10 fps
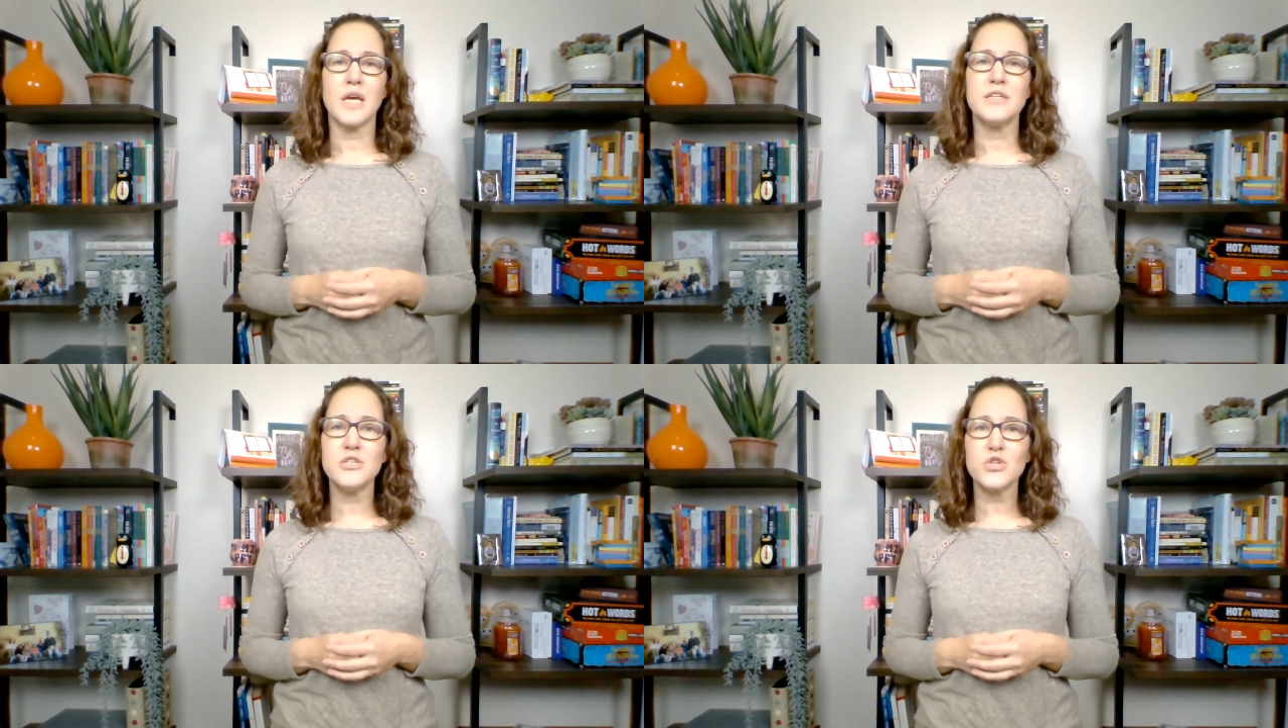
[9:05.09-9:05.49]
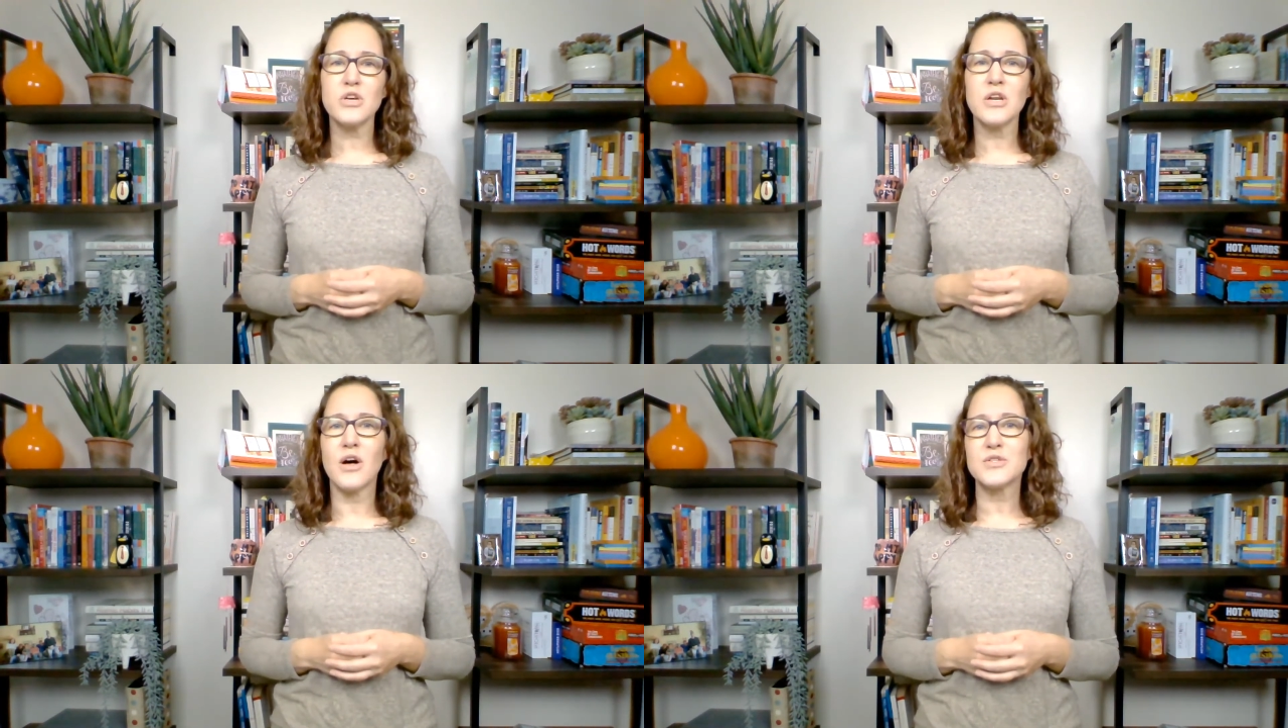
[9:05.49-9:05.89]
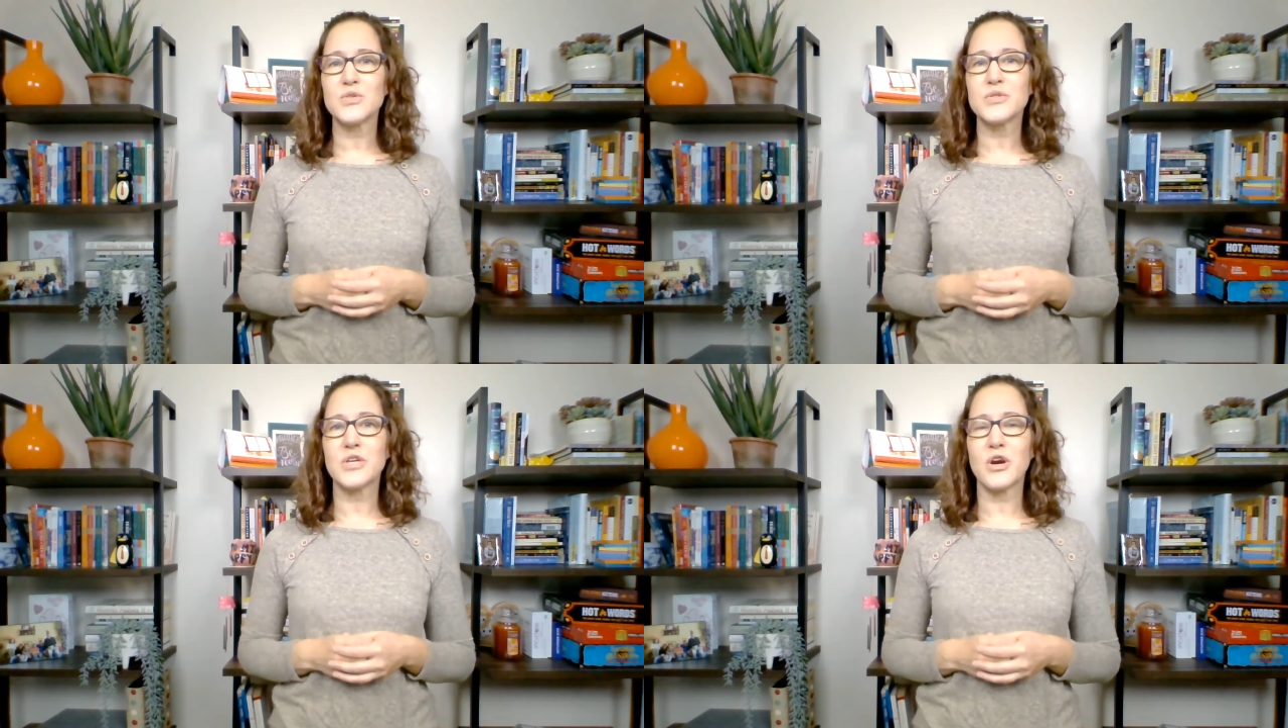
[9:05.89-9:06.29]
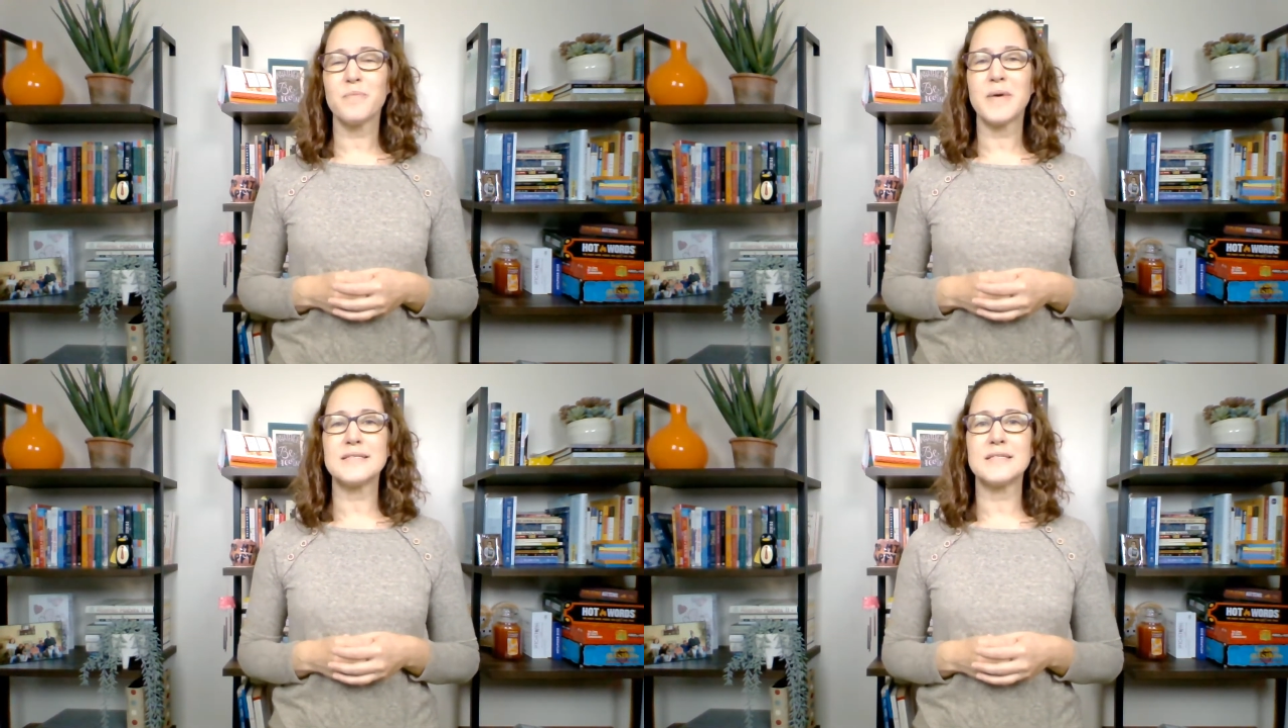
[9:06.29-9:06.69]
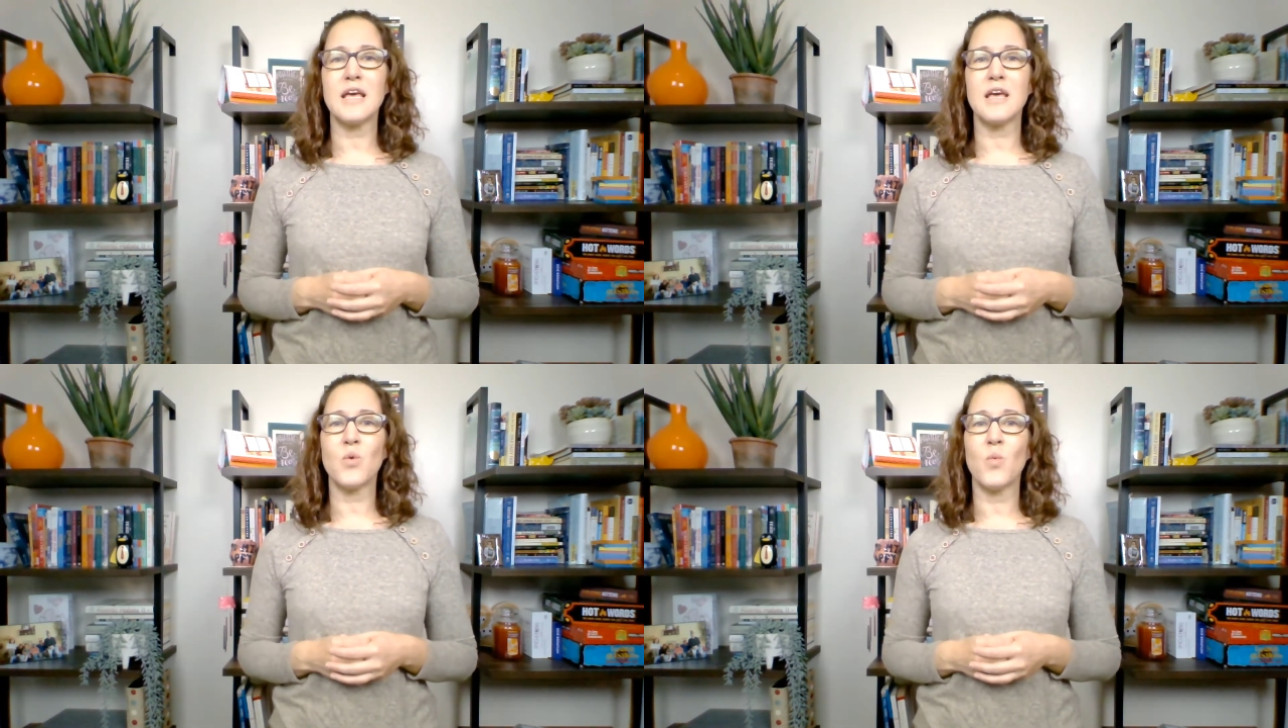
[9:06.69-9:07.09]
A teacher could also start by
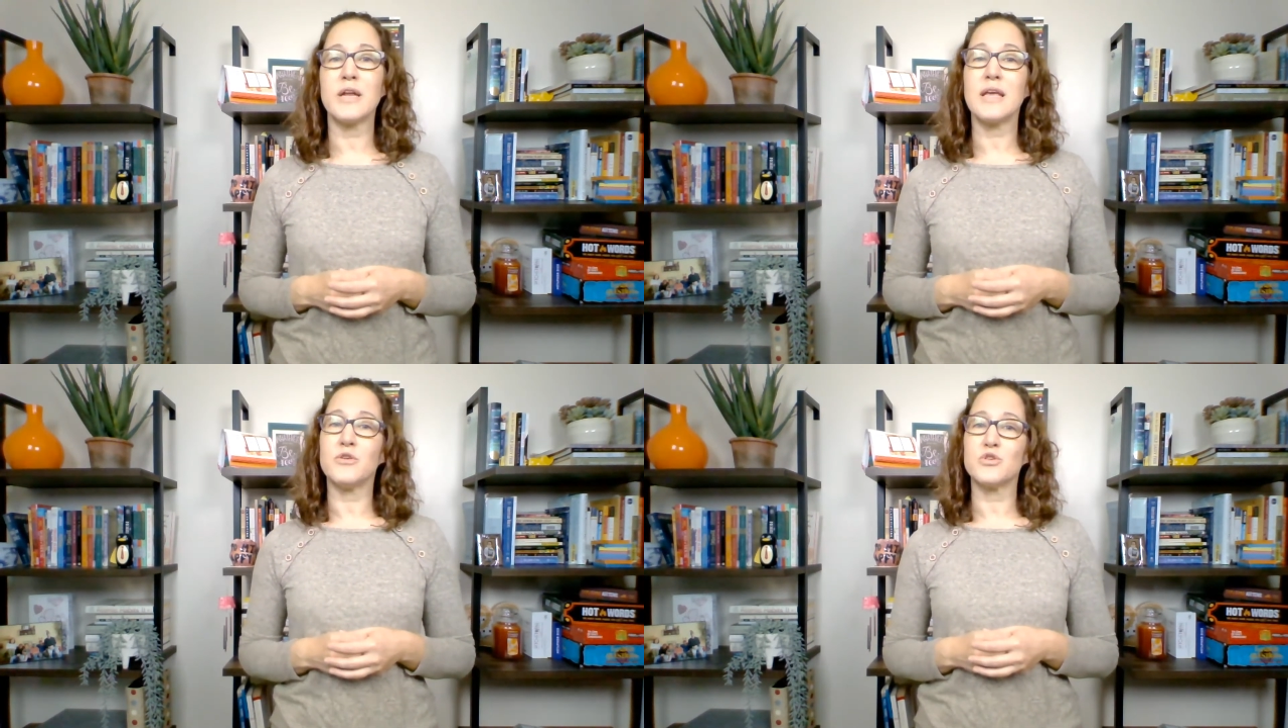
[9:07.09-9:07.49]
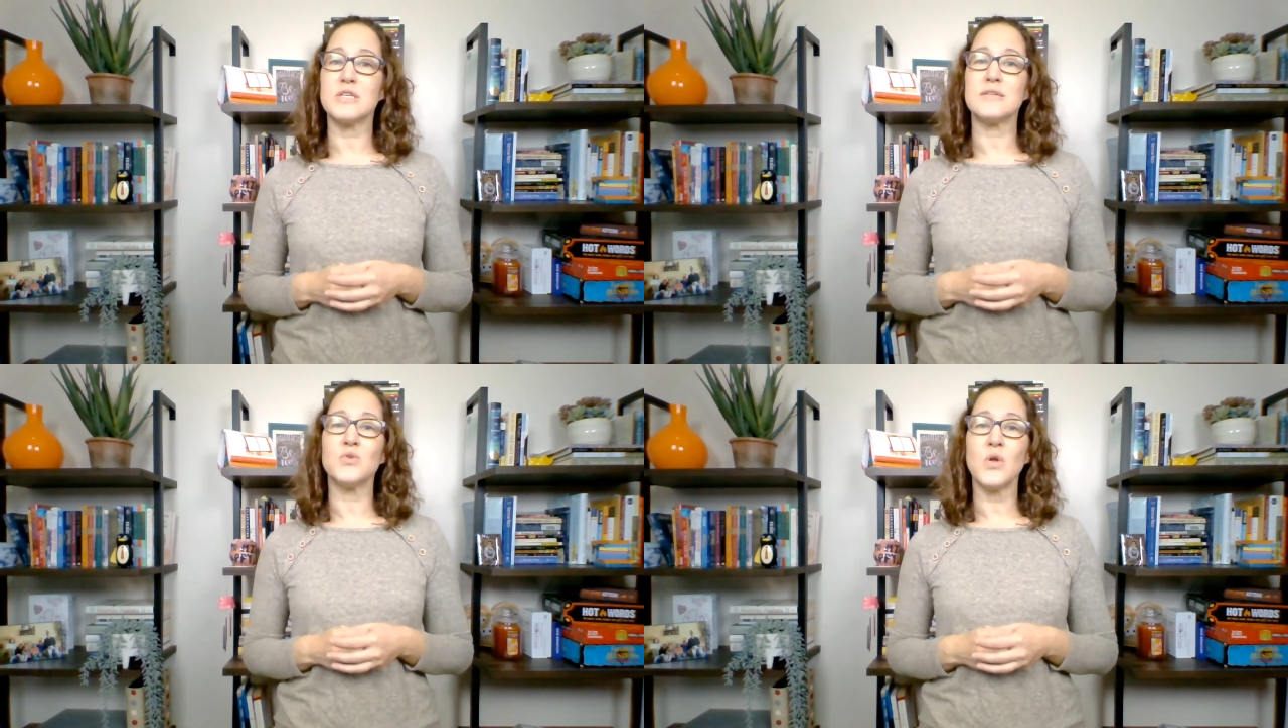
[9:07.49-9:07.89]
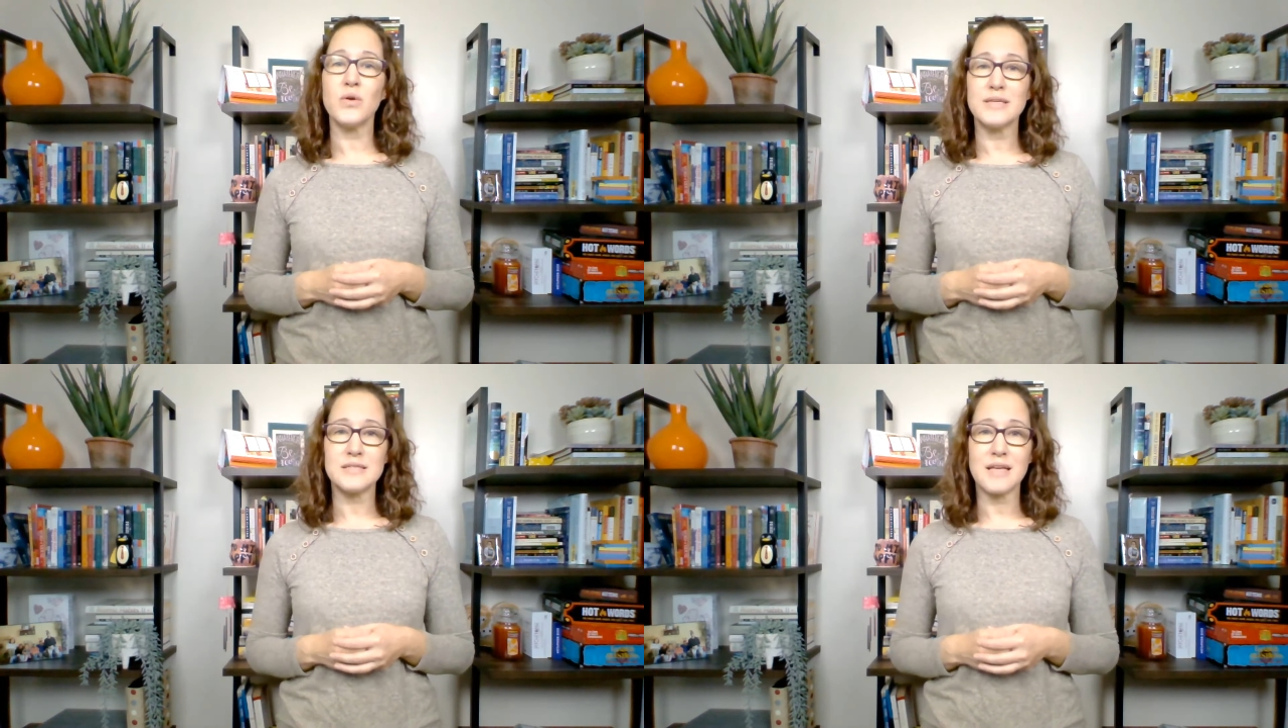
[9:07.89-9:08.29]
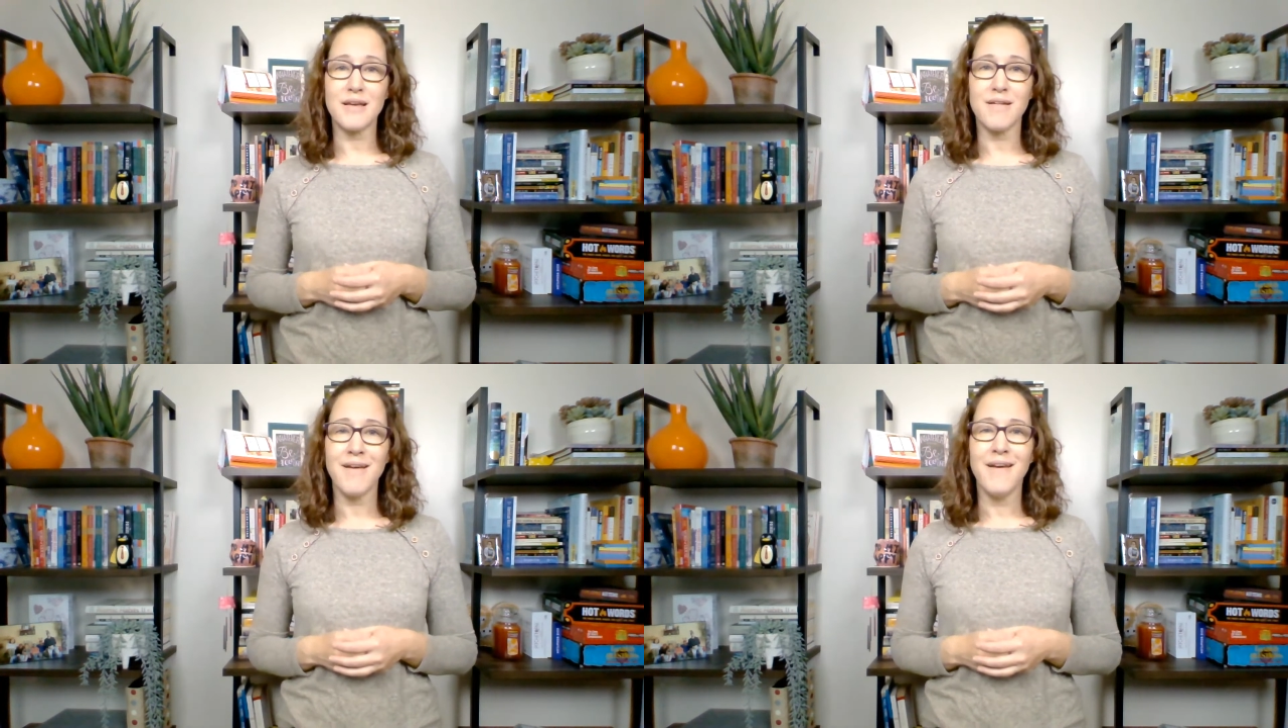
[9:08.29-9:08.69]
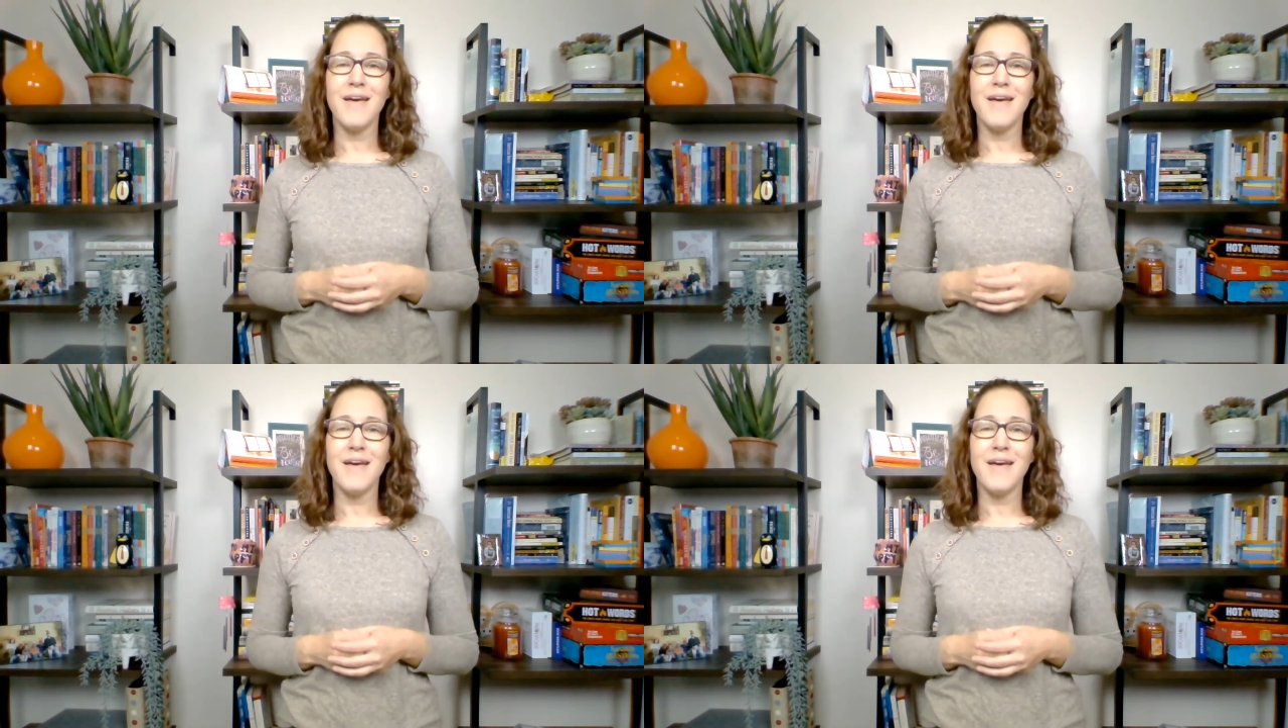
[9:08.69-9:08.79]
saying what he or she is noticing